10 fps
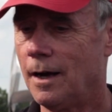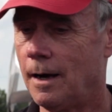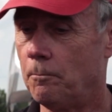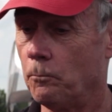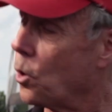
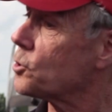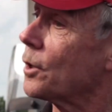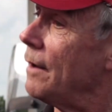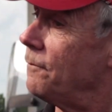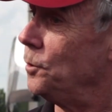We're also
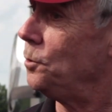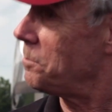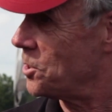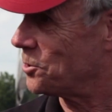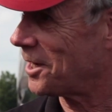going to have food
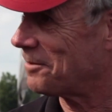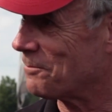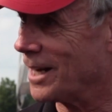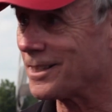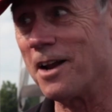and music.
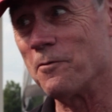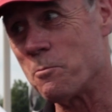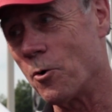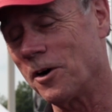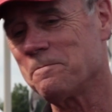That's kind of
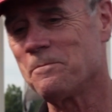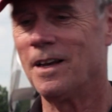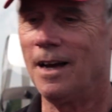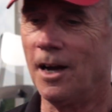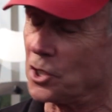important.
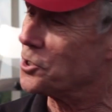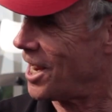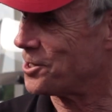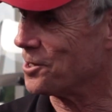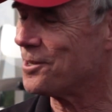
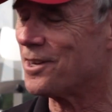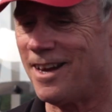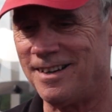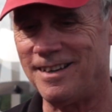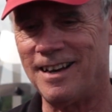Concessions,
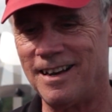and